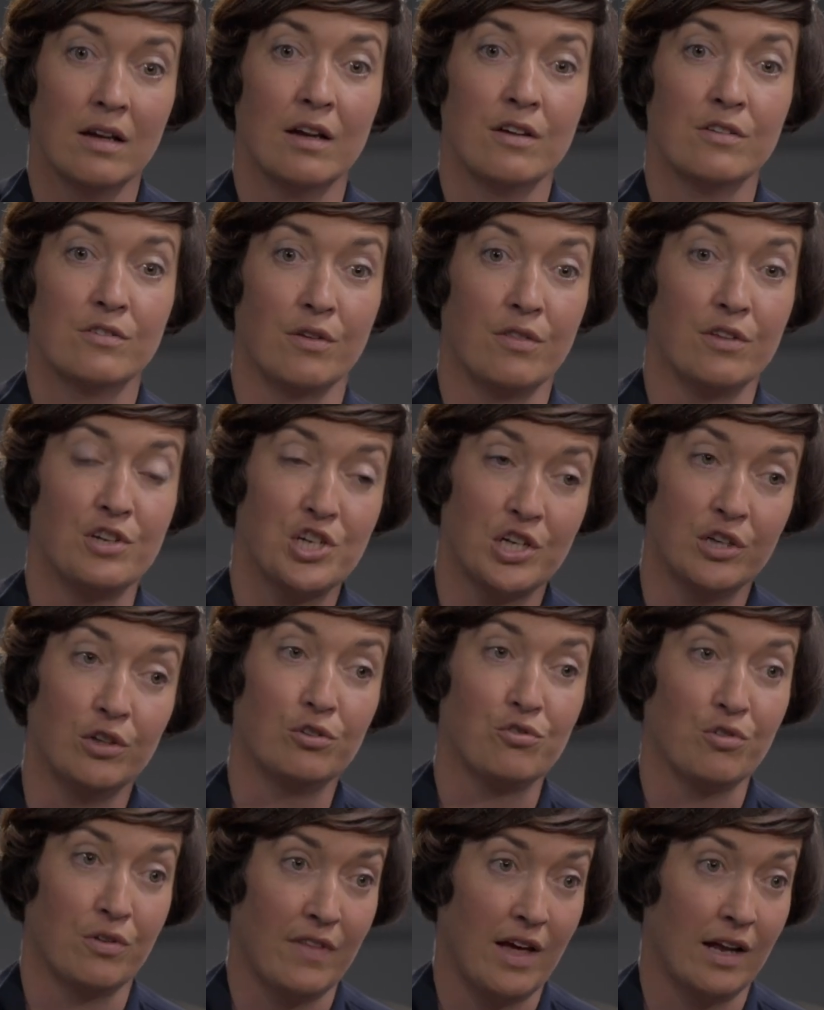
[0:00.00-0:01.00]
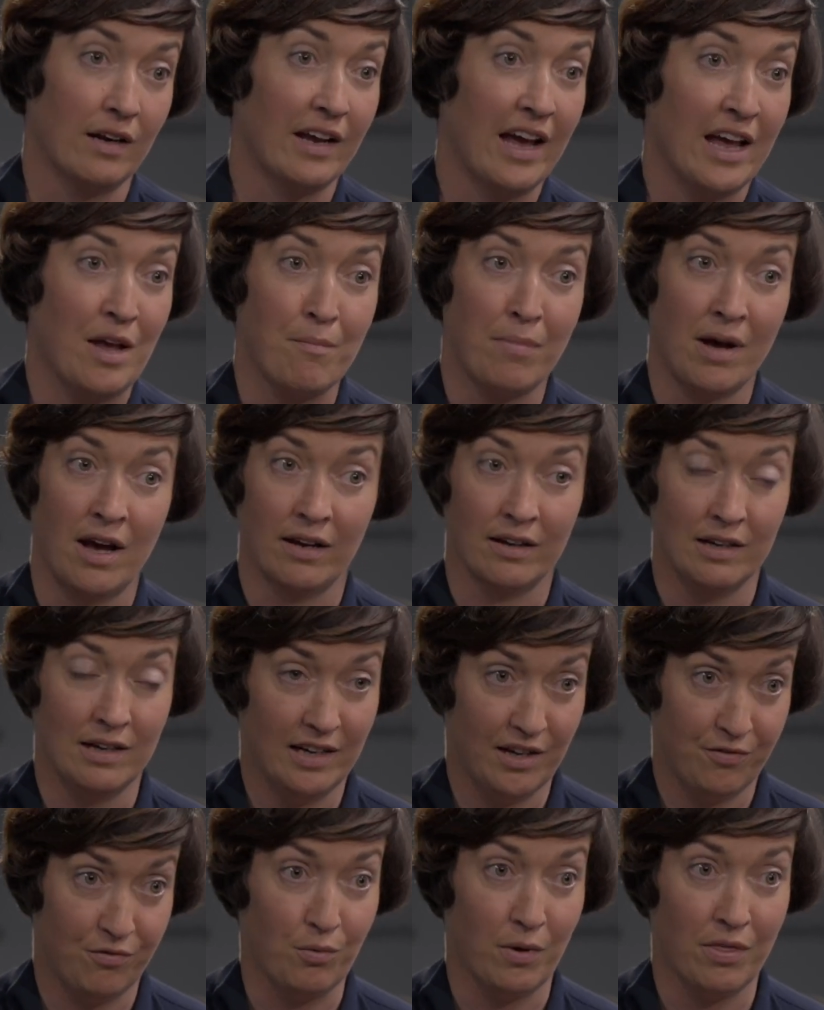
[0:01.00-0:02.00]
So the children then came back and
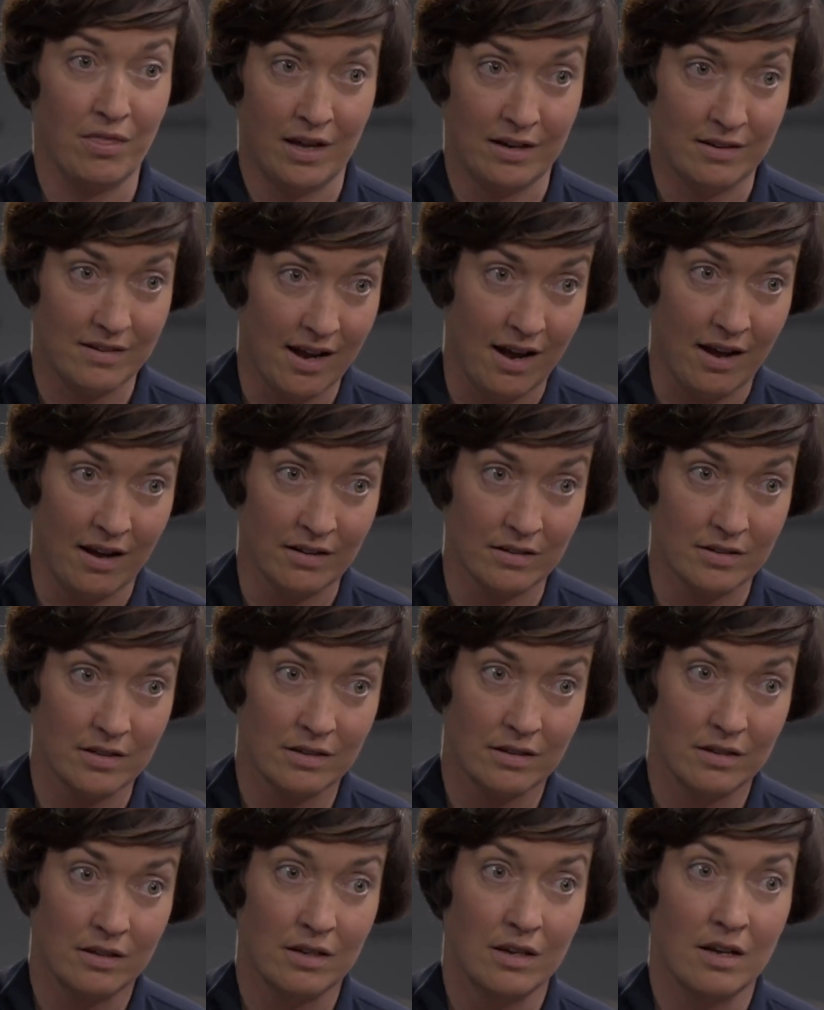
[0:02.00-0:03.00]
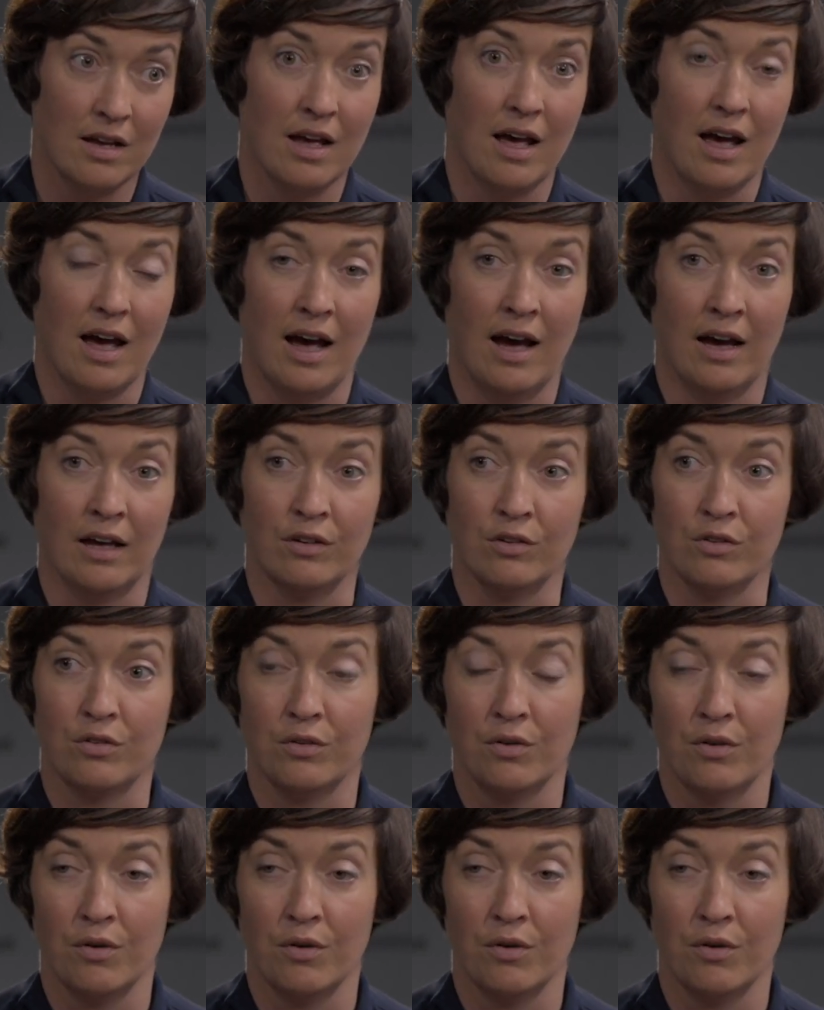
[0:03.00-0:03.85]
lived with their dad, and